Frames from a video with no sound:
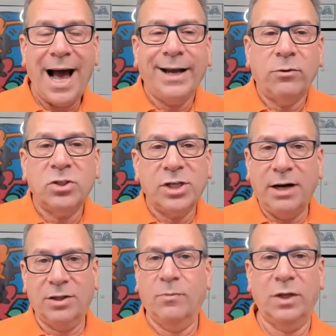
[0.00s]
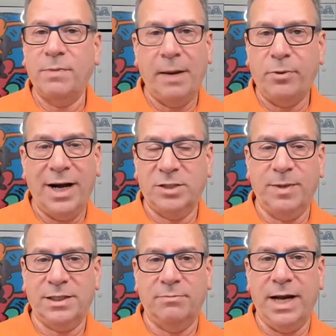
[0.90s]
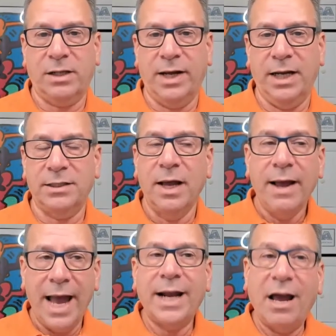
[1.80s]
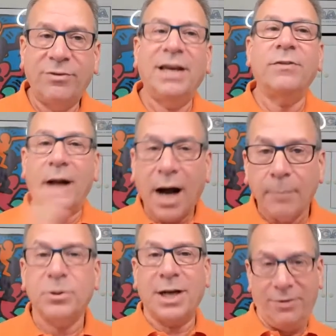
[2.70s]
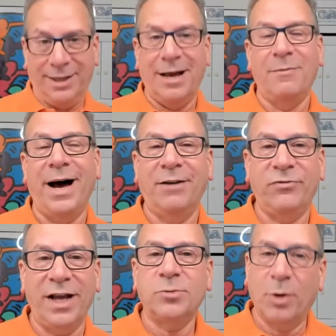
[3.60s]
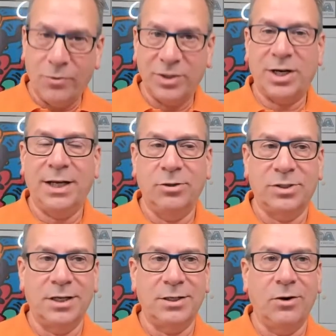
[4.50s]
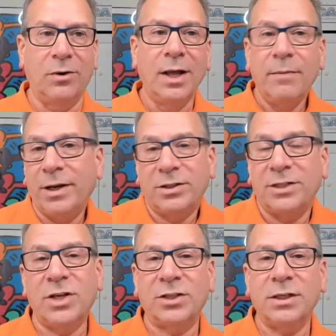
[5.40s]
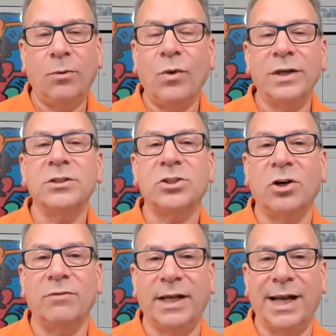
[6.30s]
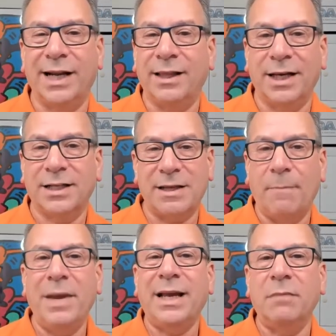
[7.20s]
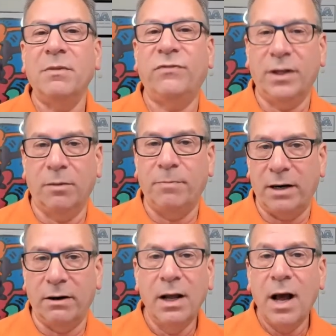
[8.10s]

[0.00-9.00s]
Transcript: I don't share them with my prospects and my clients. And I've given up sharing them on Facebook, which I used to do, because it wasn't serving anything except making me feel better